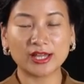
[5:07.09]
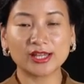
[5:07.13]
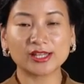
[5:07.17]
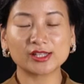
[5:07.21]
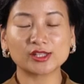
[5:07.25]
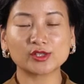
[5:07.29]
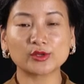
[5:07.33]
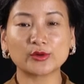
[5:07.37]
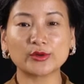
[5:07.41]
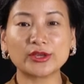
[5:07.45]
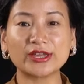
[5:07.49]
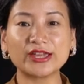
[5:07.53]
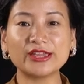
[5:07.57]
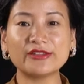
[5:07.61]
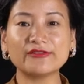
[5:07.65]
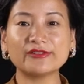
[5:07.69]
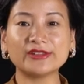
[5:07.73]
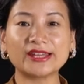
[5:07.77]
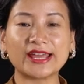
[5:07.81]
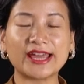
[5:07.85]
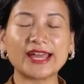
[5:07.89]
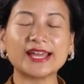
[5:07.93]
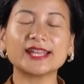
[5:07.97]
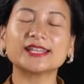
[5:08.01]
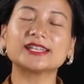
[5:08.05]
So
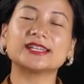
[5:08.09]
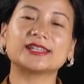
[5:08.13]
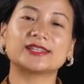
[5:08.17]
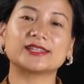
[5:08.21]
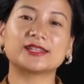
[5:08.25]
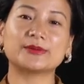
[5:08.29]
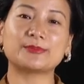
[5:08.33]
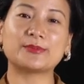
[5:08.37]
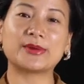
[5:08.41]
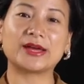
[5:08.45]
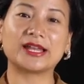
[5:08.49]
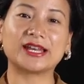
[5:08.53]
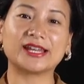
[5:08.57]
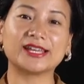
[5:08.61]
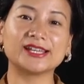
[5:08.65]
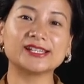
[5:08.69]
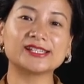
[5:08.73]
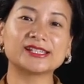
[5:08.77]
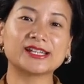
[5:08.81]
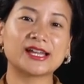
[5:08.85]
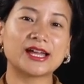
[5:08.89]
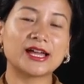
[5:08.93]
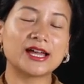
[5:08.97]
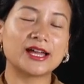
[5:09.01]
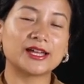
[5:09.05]
even at the
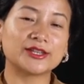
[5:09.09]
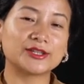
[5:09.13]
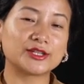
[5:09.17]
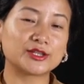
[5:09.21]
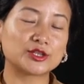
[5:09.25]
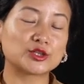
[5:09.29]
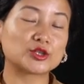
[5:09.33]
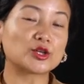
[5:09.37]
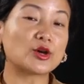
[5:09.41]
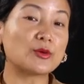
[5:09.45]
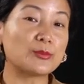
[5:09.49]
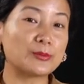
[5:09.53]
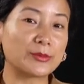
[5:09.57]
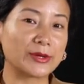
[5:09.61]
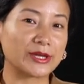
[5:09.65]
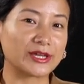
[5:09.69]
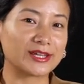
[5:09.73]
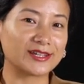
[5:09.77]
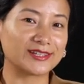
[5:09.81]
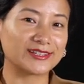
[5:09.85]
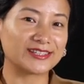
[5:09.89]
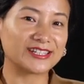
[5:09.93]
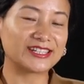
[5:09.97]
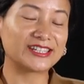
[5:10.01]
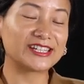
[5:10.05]
palace, the
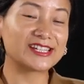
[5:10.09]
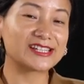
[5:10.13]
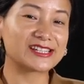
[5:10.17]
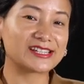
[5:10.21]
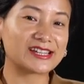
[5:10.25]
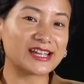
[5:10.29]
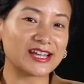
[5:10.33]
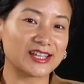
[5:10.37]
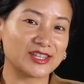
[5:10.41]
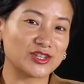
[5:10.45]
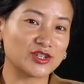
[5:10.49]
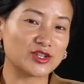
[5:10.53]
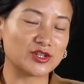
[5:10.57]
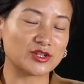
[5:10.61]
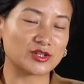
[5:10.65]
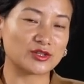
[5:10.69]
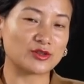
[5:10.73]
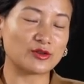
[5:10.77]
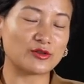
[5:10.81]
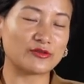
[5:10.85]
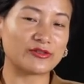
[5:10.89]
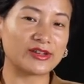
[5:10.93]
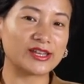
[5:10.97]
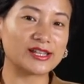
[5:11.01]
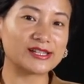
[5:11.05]
topic, the discussion
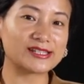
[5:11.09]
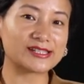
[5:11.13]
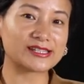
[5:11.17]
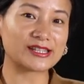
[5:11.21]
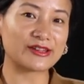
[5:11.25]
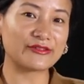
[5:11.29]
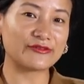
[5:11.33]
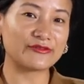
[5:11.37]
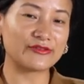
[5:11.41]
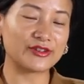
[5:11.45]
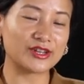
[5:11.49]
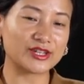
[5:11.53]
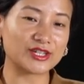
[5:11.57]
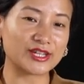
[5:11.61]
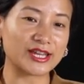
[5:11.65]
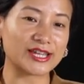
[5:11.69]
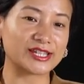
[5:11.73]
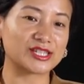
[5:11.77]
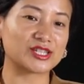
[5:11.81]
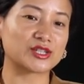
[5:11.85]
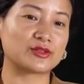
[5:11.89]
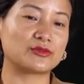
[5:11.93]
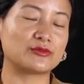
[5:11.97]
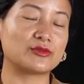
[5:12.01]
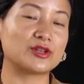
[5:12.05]
of Hilsa fish
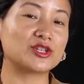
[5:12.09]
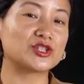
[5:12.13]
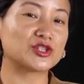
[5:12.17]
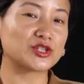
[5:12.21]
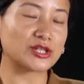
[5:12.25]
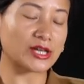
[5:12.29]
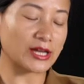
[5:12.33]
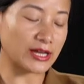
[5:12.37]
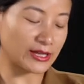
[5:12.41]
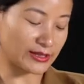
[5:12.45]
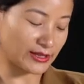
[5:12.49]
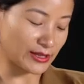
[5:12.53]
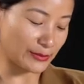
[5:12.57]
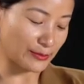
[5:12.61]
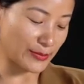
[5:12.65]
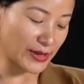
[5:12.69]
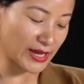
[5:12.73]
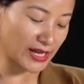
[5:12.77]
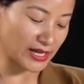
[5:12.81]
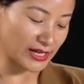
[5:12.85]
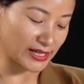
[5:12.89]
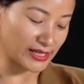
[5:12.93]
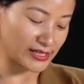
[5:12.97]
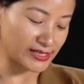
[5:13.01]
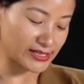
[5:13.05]
has reached the
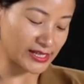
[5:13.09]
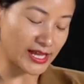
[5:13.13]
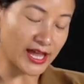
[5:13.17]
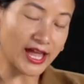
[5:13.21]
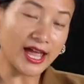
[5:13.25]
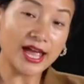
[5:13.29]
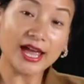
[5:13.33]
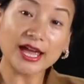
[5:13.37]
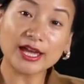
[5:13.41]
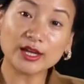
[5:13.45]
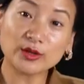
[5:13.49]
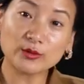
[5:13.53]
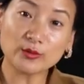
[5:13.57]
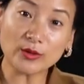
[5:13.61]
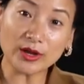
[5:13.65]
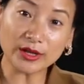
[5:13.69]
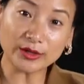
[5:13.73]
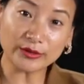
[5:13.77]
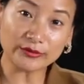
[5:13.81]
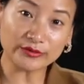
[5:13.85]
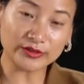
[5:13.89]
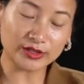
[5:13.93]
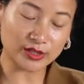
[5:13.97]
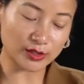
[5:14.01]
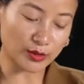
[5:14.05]
palace. And
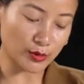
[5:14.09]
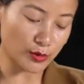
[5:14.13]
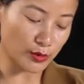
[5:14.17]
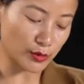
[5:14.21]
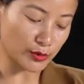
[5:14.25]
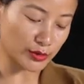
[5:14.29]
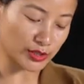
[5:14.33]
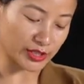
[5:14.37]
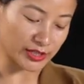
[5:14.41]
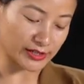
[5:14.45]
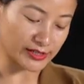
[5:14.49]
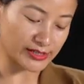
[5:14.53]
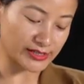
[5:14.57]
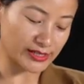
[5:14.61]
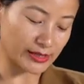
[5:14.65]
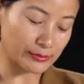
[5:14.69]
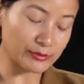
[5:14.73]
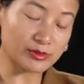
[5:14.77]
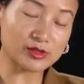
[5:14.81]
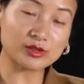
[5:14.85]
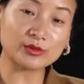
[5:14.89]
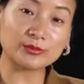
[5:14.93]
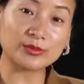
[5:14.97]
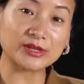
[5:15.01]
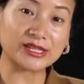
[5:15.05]
one of the courtiers
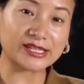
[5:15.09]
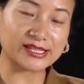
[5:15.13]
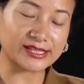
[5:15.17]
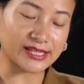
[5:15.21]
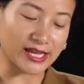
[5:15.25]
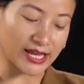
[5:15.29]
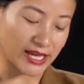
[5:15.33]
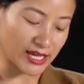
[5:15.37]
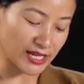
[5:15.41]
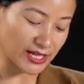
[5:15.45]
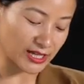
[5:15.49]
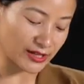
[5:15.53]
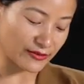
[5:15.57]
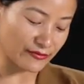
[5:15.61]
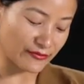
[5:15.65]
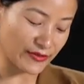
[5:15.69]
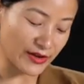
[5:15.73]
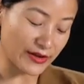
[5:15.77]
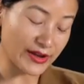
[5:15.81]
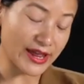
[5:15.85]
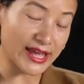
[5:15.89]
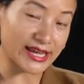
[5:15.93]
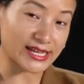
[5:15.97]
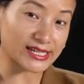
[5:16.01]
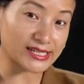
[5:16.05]
seems to be saying in a
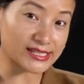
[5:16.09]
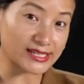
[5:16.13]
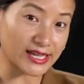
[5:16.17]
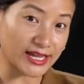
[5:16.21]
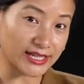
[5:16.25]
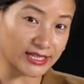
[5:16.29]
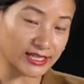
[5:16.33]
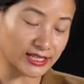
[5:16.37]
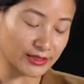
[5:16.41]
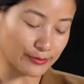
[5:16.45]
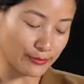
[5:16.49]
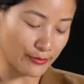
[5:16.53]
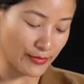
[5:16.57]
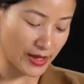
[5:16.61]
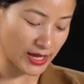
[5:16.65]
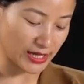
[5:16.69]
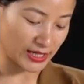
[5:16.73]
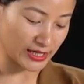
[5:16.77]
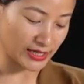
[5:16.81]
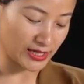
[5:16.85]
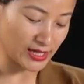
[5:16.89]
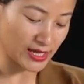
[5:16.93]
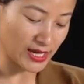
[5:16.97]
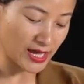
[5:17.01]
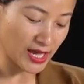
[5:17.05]
very excited
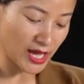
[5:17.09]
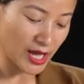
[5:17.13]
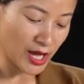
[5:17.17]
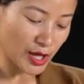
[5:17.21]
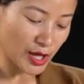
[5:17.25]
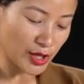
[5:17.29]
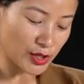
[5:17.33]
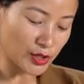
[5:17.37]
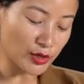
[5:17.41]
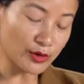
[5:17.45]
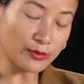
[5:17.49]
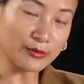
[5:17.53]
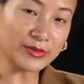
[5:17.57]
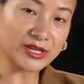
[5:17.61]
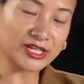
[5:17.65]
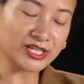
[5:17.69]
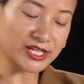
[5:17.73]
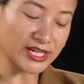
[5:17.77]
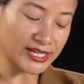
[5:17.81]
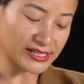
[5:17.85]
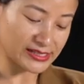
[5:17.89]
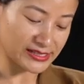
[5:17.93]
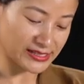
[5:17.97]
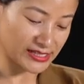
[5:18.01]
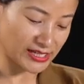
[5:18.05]
manner, Your
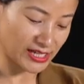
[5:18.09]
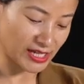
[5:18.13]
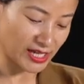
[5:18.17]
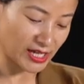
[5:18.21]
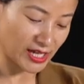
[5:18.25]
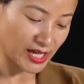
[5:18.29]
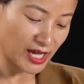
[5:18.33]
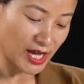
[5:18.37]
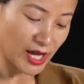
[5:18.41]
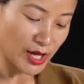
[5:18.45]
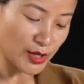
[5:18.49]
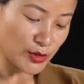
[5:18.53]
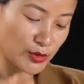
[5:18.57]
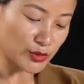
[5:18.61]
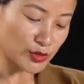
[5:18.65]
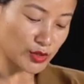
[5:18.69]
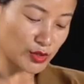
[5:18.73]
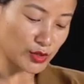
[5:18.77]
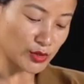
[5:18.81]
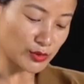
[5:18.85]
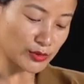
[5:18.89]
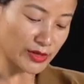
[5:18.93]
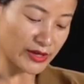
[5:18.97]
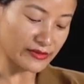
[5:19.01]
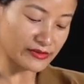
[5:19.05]
Majesty, you
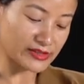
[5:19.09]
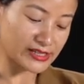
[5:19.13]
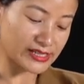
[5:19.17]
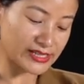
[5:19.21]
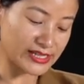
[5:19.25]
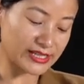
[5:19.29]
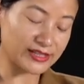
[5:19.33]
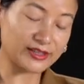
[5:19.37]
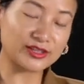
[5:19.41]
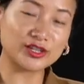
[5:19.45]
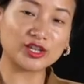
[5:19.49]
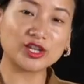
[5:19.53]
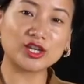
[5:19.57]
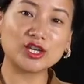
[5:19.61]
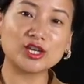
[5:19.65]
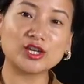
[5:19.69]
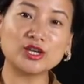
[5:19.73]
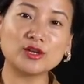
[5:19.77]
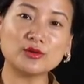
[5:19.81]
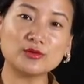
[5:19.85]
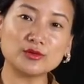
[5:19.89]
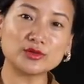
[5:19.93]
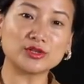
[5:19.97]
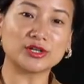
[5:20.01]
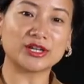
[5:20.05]
should have seen the
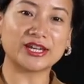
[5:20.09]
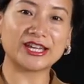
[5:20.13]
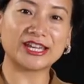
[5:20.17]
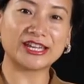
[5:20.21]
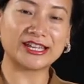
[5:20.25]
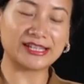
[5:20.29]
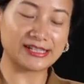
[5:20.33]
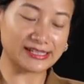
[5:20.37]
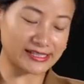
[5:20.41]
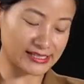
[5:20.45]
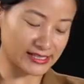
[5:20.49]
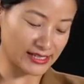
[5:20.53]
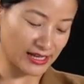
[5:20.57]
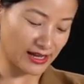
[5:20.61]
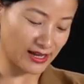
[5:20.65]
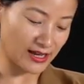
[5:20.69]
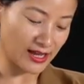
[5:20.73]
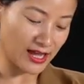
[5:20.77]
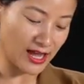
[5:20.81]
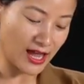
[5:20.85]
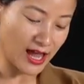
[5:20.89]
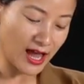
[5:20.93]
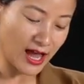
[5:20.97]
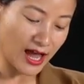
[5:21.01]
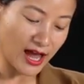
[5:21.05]
huge Hilsa
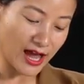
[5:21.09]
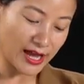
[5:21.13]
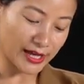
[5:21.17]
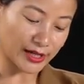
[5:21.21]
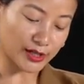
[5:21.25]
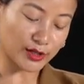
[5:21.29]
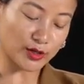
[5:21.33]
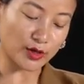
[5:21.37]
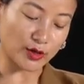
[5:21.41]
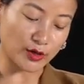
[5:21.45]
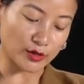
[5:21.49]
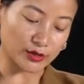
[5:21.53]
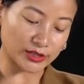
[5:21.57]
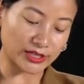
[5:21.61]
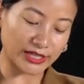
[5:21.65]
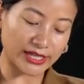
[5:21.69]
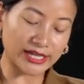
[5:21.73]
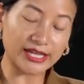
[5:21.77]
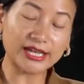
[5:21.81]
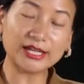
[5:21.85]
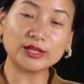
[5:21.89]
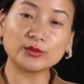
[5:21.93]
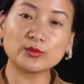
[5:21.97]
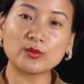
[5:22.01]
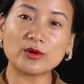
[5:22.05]
I caught.
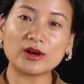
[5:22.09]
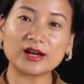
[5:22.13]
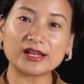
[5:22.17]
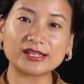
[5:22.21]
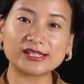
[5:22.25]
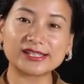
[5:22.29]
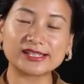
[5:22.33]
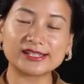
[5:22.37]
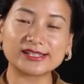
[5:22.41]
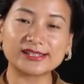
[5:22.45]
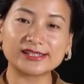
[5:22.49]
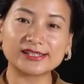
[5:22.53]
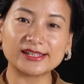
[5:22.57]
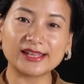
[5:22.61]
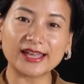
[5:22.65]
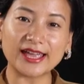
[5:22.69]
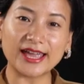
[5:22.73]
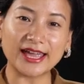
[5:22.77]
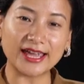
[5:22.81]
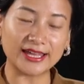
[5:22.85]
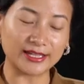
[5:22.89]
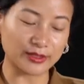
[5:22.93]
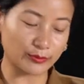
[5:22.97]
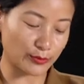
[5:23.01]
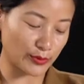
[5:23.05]
It was
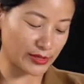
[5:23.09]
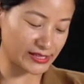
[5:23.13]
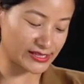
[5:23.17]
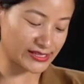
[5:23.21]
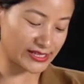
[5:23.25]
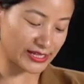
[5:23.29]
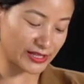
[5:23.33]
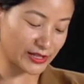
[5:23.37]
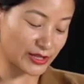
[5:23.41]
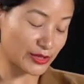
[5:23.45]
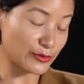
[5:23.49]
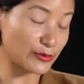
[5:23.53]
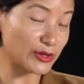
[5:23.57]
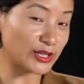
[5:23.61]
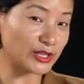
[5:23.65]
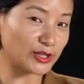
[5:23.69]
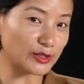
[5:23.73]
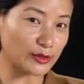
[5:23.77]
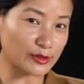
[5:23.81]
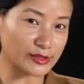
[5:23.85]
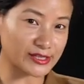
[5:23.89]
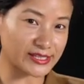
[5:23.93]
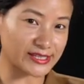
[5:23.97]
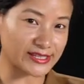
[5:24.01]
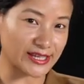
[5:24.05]
and we see three
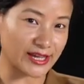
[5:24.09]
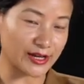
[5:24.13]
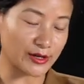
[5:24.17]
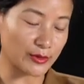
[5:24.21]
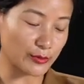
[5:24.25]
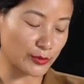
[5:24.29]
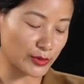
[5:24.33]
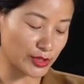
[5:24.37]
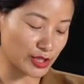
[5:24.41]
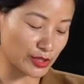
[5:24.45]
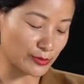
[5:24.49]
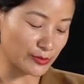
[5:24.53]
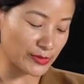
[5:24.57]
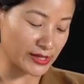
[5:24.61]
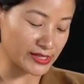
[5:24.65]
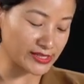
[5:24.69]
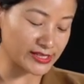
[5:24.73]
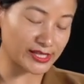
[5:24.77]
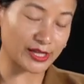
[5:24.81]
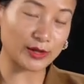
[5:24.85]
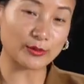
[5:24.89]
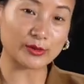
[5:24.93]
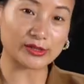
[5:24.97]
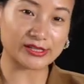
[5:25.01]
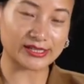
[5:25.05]
dots there, which
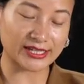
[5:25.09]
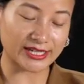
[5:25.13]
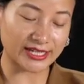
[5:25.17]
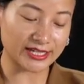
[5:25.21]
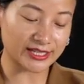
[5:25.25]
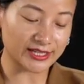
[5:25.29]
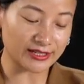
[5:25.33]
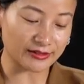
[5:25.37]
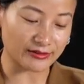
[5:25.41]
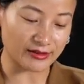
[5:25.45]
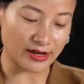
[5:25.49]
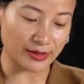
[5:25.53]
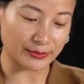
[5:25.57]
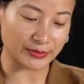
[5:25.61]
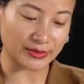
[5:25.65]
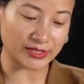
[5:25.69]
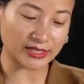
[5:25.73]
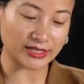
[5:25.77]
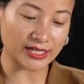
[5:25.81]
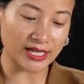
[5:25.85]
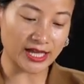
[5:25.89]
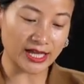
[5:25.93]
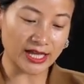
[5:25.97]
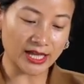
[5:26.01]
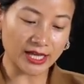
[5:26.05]
means he was
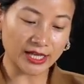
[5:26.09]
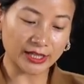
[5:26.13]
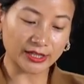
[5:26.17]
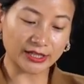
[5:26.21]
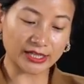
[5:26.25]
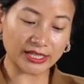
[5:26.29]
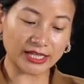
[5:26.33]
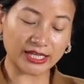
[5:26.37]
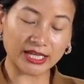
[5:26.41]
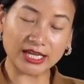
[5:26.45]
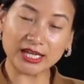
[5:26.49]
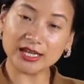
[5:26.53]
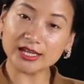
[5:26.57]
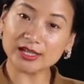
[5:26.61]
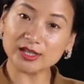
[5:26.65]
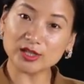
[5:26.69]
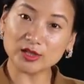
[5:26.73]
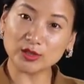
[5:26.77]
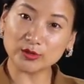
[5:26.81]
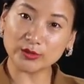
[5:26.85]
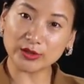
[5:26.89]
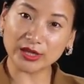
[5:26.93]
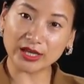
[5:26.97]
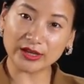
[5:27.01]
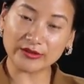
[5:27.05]
interrupted. The king is
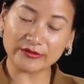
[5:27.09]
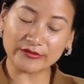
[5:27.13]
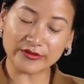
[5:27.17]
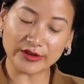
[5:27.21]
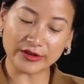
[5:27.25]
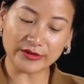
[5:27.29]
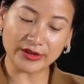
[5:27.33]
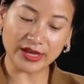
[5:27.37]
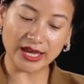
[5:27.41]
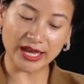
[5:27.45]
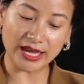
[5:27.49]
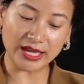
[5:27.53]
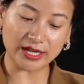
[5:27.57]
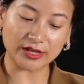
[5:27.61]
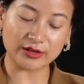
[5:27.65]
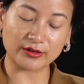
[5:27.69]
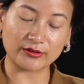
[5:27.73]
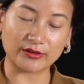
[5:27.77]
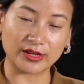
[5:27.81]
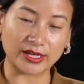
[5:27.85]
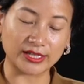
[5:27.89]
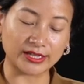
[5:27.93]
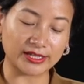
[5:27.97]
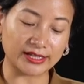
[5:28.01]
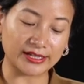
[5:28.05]
looking very
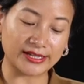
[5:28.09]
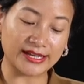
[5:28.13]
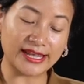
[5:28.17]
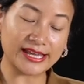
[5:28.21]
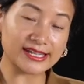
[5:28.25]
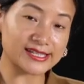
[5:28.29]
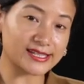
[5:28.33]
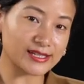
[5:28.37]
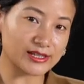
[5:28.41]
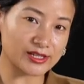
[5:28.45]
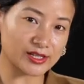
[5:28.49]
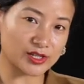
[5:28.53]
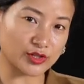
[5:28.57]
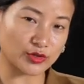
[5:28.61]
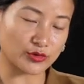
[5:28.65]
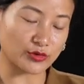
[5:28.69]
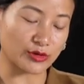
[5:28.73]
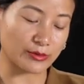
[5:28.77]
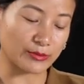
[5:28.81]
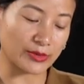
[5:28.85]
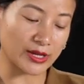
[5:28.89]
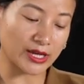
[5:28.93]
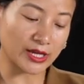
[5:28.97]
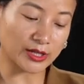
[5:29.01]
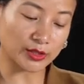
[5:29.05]
angry in the next
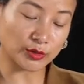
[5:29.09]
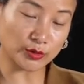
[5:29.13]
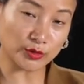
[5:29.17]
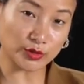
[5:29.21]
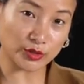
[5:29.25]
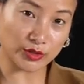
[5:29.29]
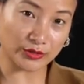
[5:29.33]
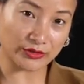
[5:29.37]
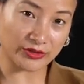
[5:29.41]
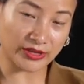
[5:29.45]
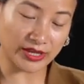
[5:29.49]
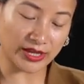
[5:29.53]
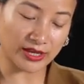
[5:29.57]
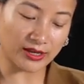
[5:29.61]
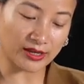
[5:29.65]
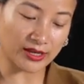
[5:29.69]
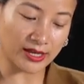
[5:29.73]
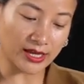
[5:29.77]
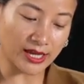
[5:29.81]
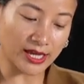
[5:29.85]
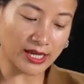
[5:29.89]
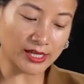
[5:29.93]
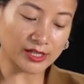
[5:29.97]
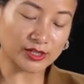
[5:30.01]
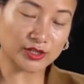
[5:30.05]
strip. Don't you think?
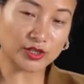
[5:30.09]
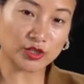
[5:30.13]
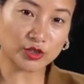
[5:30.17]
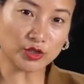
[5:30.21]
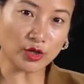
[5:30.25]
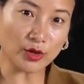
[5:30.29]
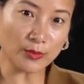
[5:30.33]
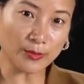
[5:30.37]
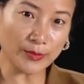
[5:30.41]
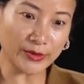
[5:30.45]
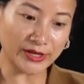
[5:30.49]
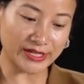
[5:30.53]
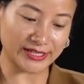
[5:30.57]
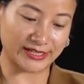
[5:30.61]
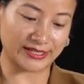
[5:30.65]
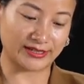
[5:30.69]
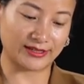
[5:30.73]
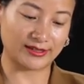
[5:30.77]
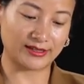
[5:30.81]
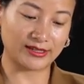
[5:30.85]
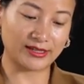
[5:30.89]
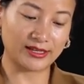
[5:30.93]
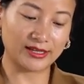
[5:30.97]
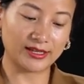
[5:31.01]
Stop it!